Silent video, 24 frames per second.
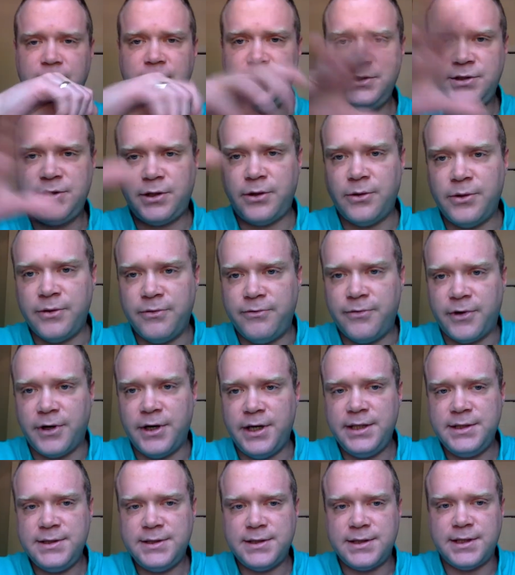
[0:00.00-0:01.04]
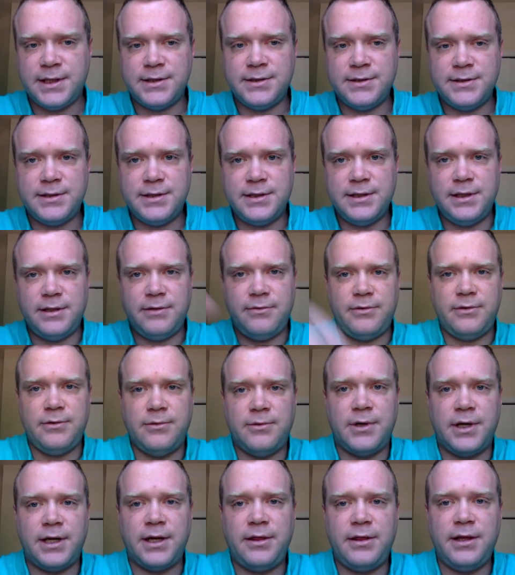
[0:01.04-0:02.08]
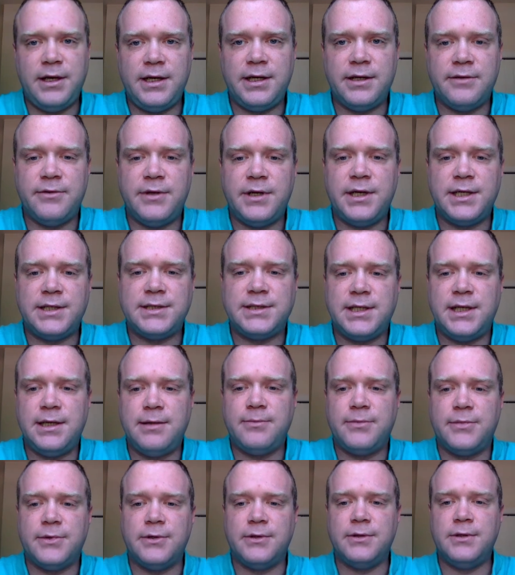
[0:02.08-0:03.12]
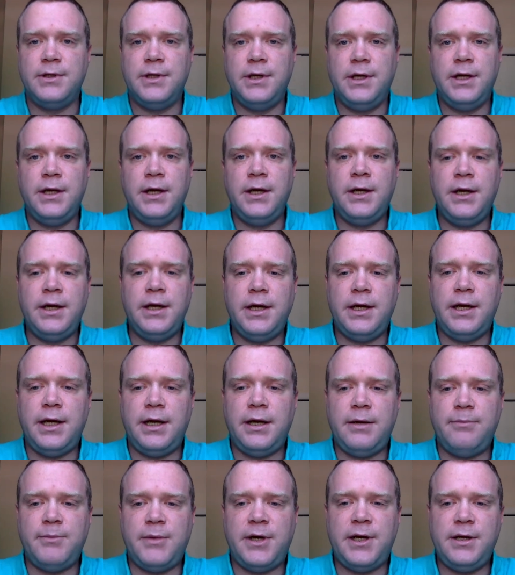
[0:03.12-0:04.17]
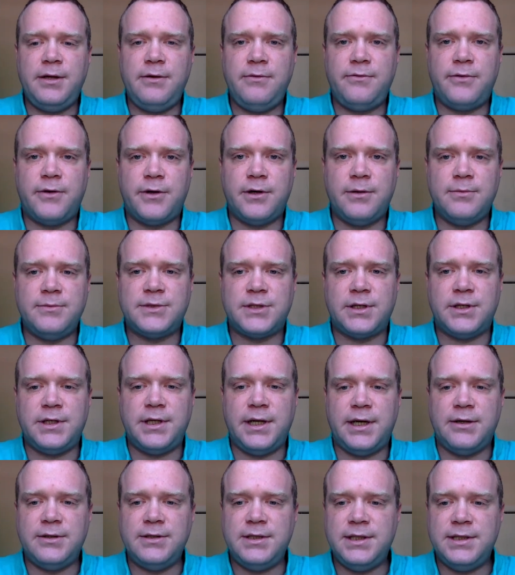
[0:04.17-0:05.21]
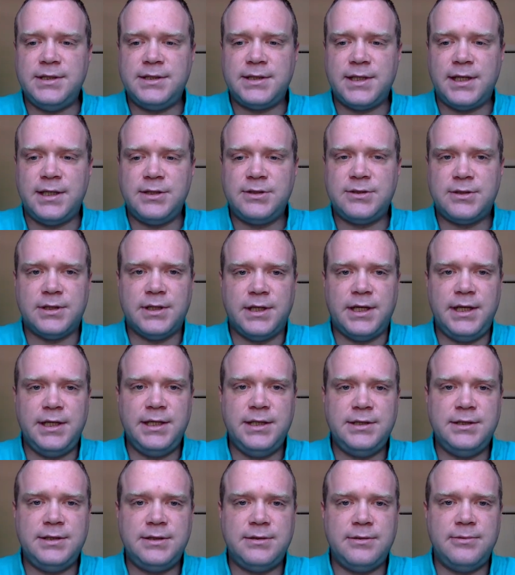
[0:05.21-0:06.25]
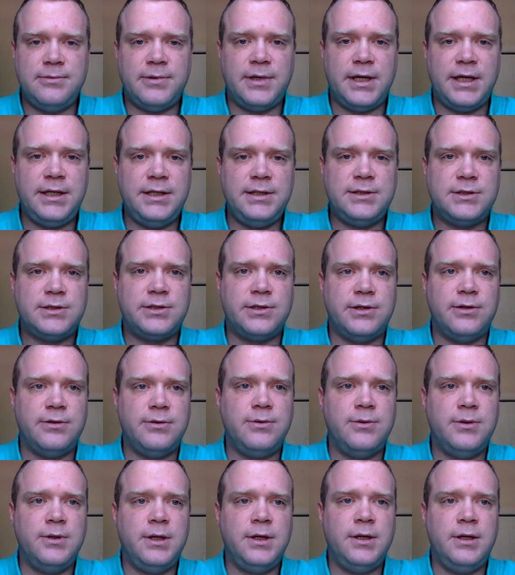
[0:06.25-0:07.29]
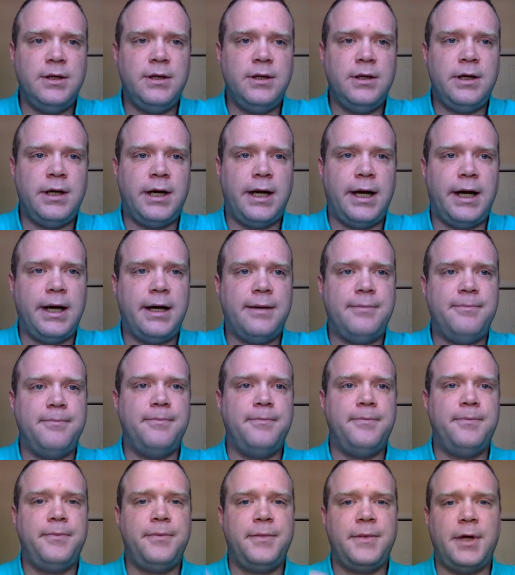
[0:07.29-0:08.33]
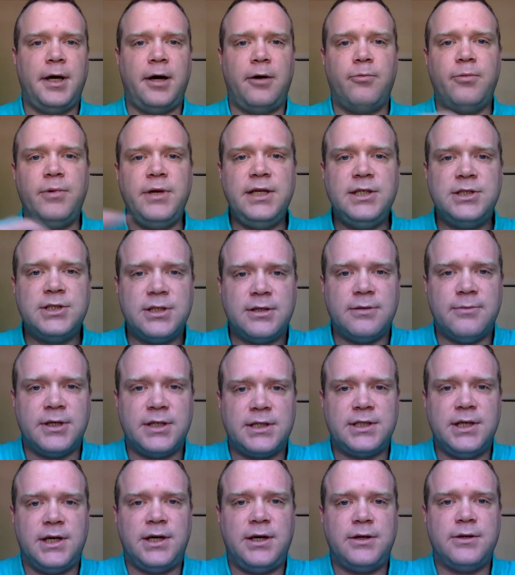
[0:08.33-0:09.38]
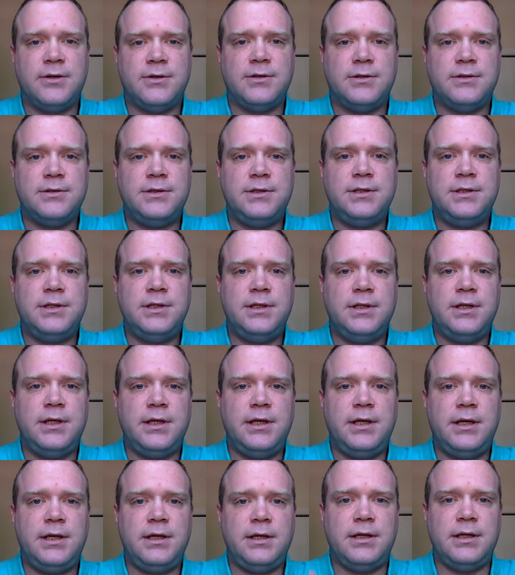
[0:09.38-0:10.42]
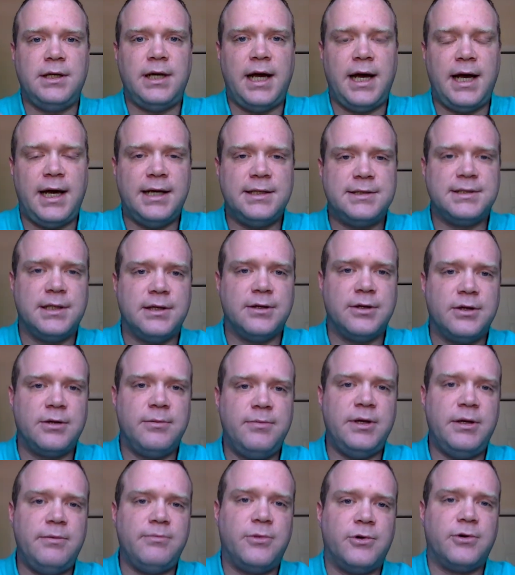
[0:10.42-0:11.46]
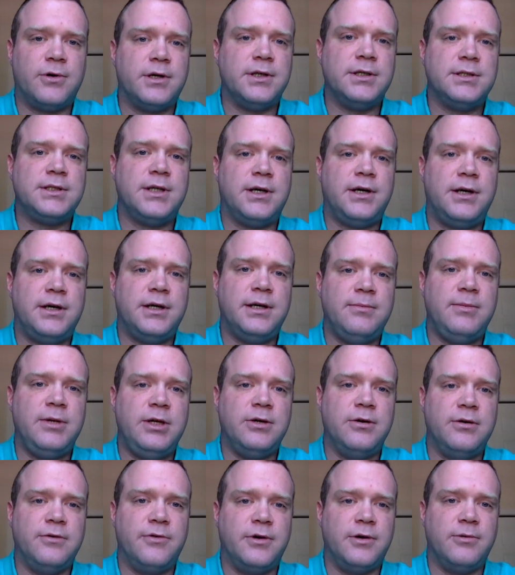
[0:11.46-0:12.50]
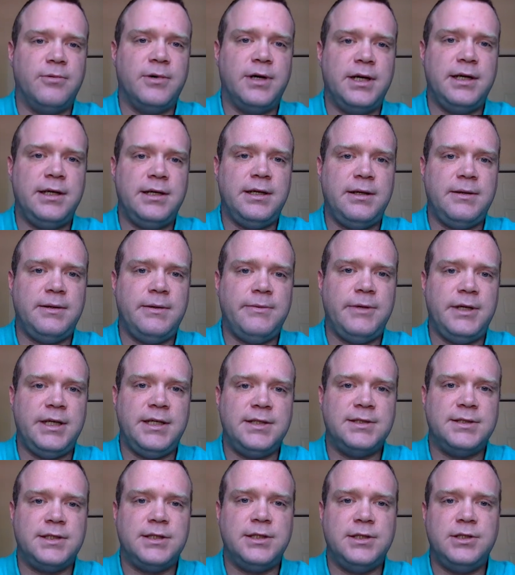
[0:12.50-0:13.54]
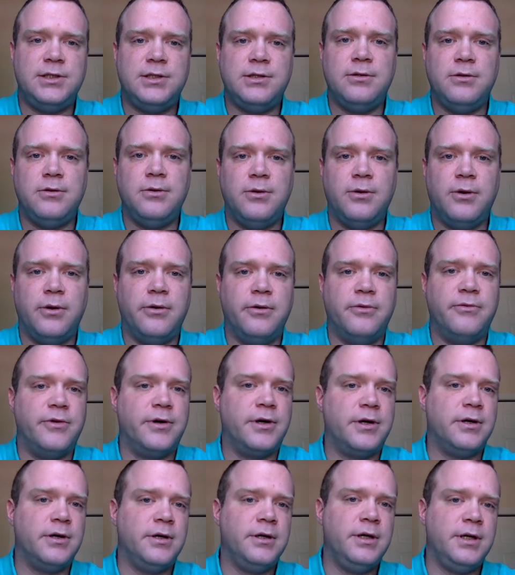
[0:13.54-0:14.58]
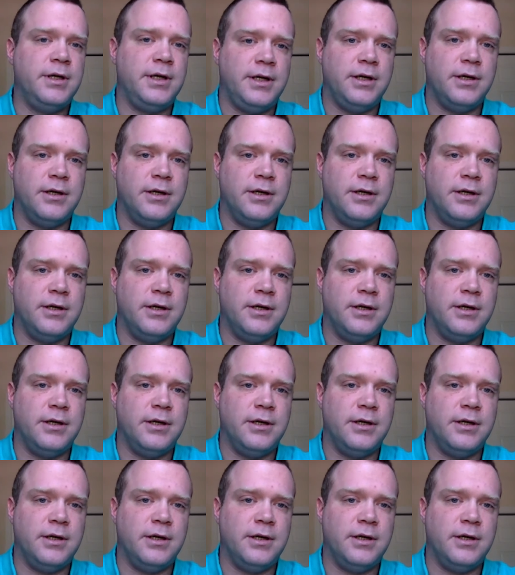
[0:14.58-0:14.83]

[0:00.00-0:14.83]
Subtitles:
So for instance, if you want to think of an example, many firms are now decentralized, right? So a regional McDonald's has a little bit more autonomy over what it needs to do over,